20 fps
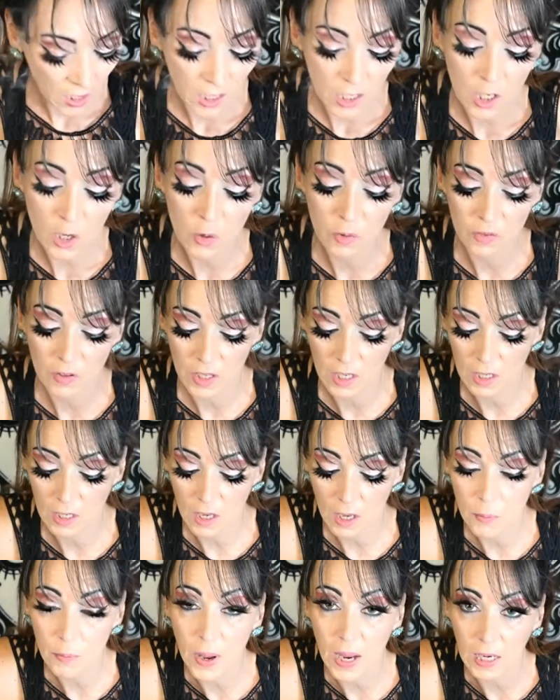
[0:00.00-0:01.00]
using
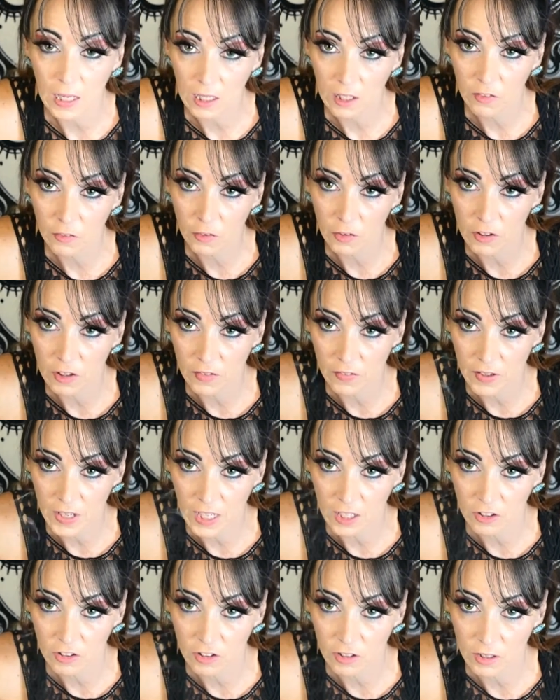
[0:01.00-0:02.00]
bay leaves for
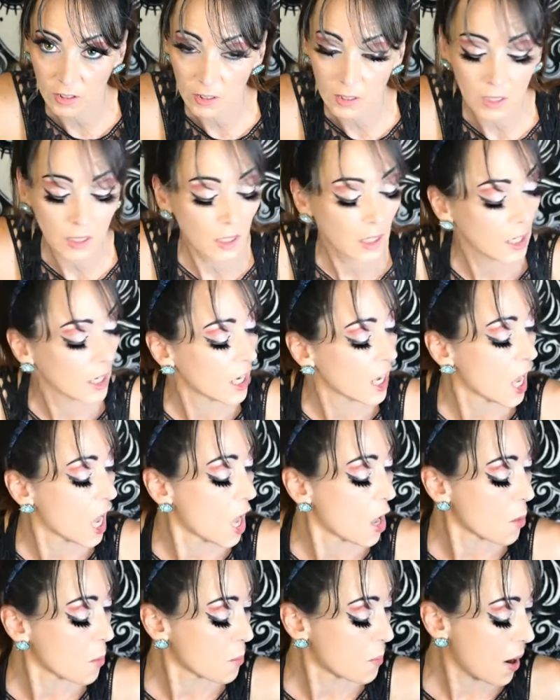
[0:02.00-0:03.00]
divination
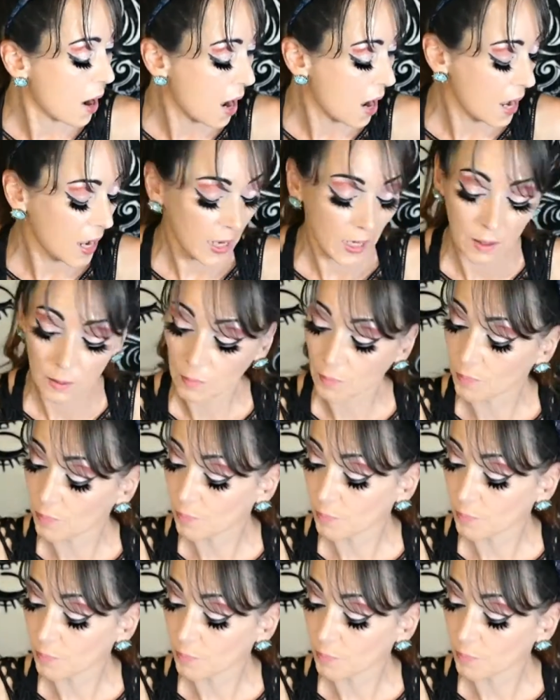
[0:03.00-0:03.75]
by